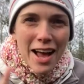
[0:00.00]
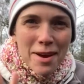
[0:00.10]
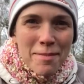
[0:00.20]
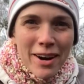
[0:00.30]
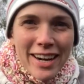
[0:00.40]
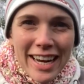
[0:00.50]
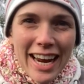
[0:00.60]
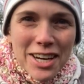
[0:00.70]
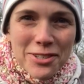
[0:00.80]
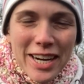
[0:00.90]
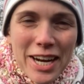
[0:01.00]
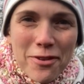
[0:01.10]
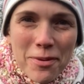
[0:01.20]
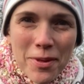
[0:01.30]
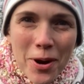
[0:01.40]
Hi, Marty. Andrea
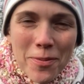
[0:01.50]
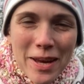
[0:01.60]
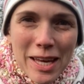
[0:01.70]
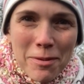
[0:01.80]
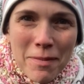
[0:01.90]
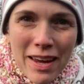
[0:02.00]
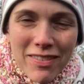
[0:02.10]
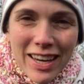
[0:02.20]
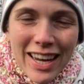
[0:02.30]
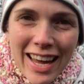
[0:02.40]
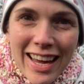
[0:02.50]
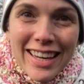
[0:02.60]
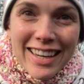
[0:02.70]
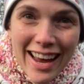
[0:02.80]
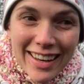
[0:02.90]
here from the Homemaking Maven.
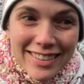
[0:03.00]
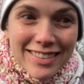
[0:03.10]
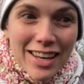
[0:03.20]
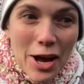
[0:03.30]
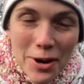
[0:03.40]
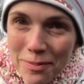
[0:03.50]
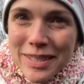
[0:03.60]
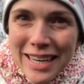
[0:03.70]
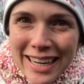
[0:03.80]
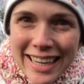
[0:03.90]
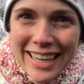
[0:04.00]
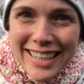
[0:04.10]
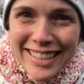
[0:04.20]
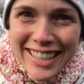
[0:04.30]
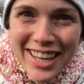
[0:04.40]
Yes, homesteading
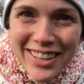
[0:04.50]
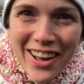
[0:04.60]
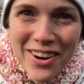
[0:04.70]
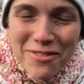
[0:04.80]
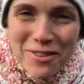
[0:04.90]
is a lot of